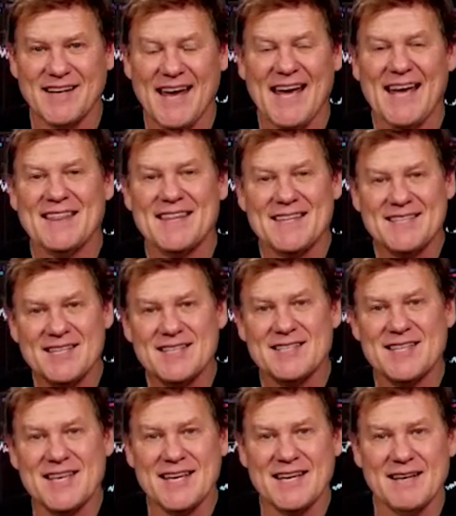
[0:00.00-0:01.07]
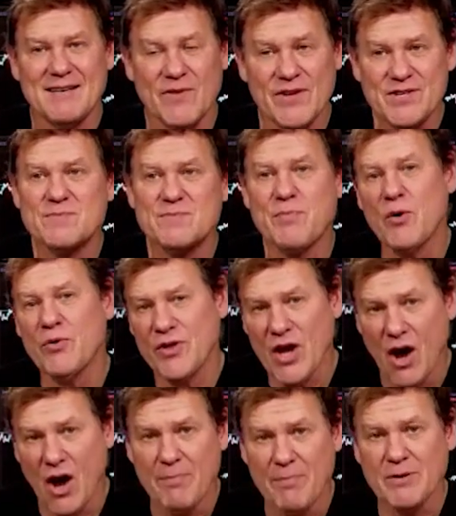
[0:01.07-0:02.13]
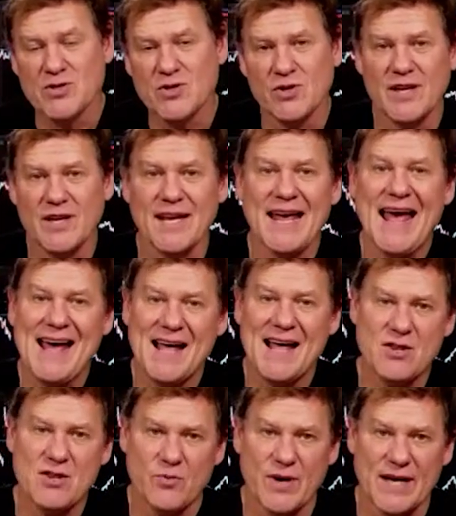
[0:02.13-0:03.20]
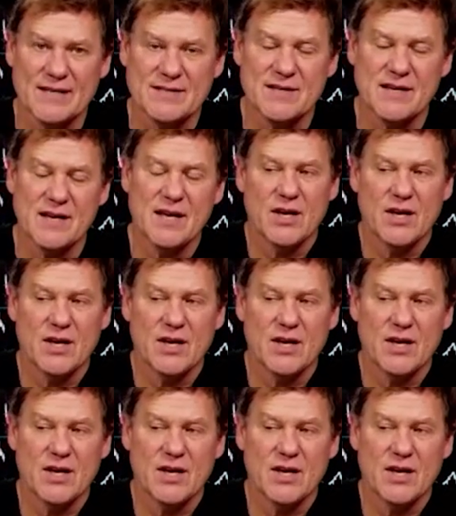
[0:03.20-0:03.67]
And this is both the opportunity and the risk.